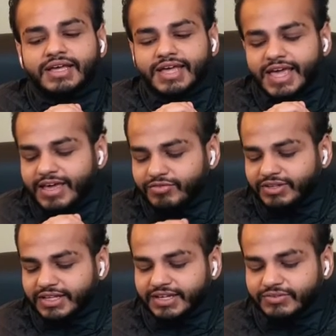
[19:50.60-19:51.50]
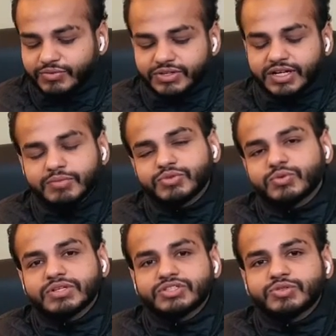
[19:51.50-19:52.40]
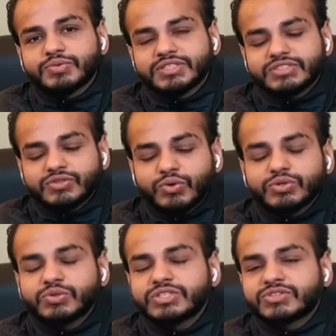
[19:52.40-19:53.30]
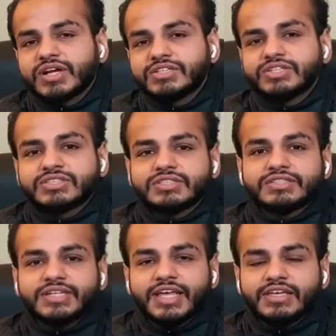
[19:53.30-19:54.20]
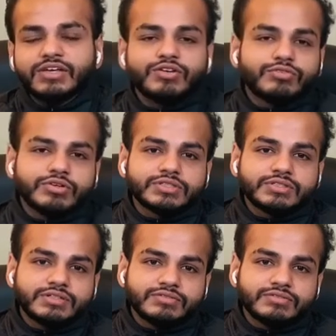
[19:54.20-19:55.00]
Everything would come towards you, but go through this transition, take care of yourself.